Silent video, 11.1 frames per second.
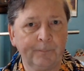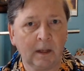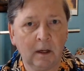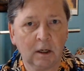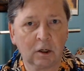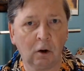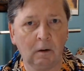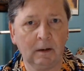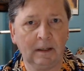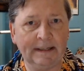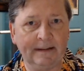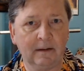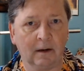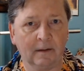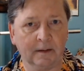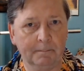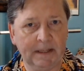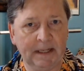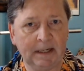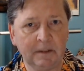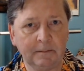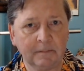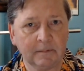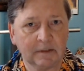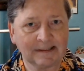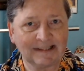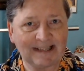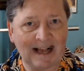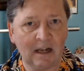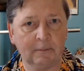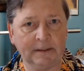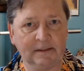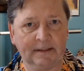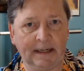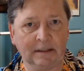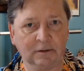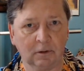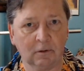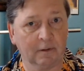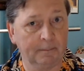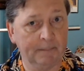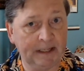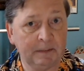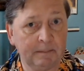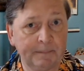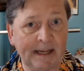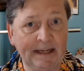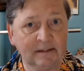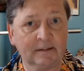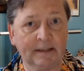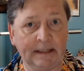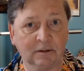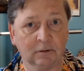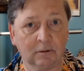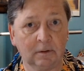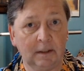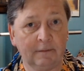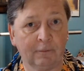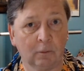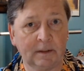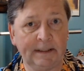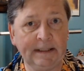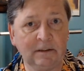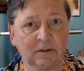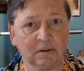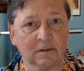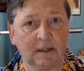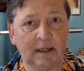Currently, on the minimum salary schedule or the minimum pay schedule for teachers,